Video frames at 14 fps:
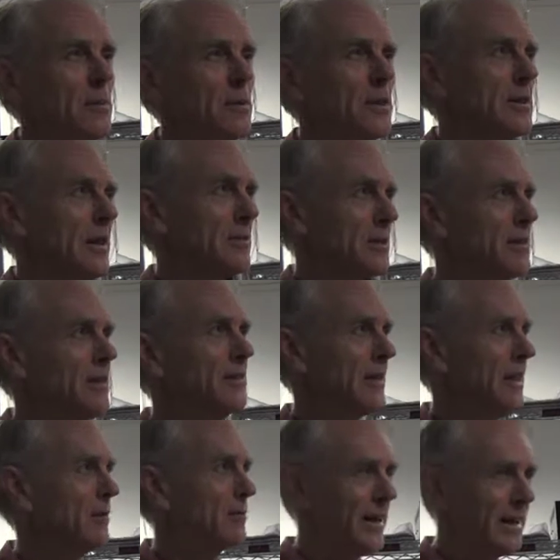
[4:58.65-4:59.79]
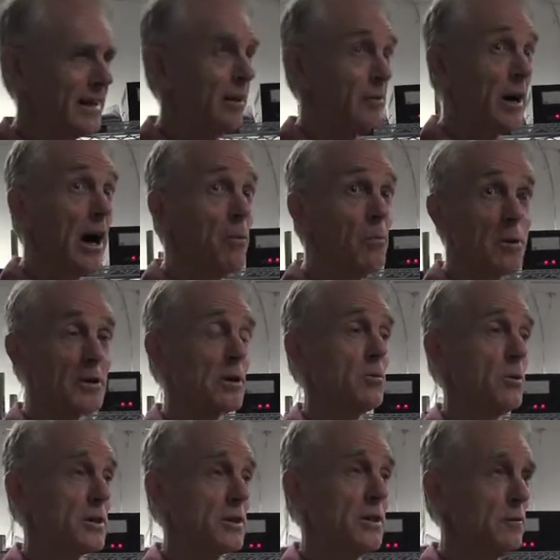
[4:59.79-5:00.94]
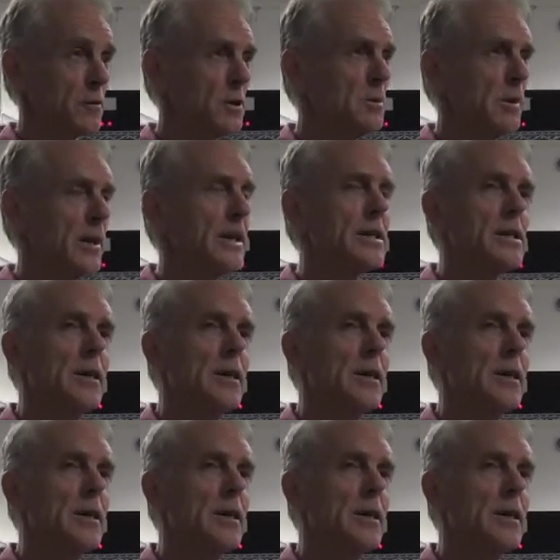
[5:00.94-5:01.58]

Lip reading: because they were still trying to find out how much there was in the first place.